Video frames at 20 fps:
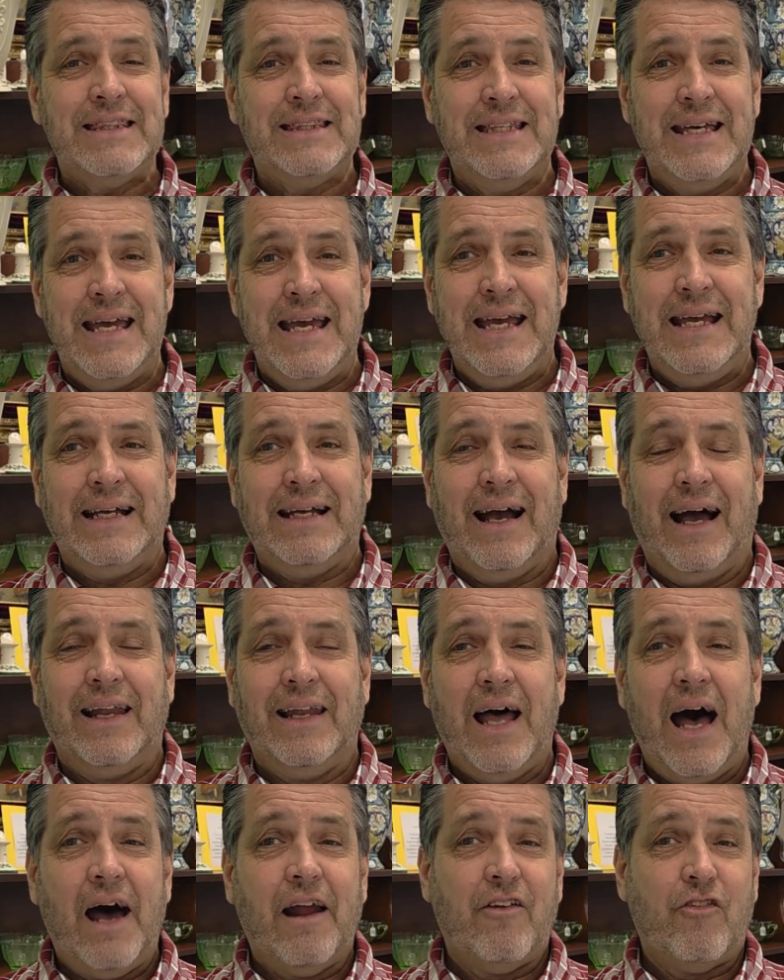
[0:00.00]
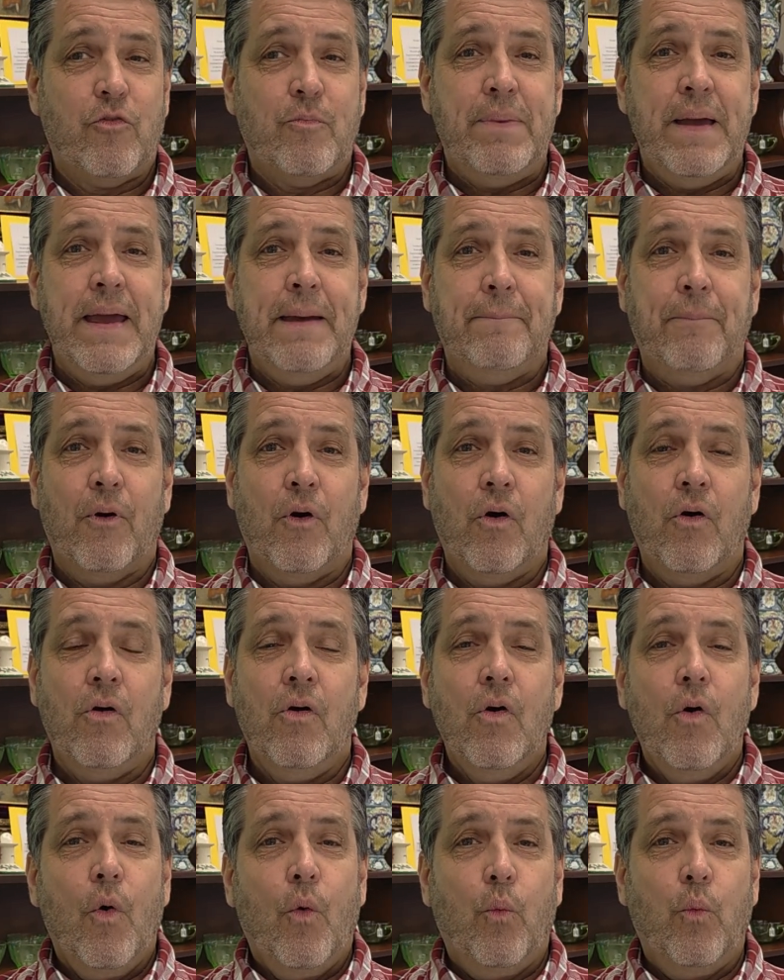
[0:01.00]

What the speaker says: think a lot of people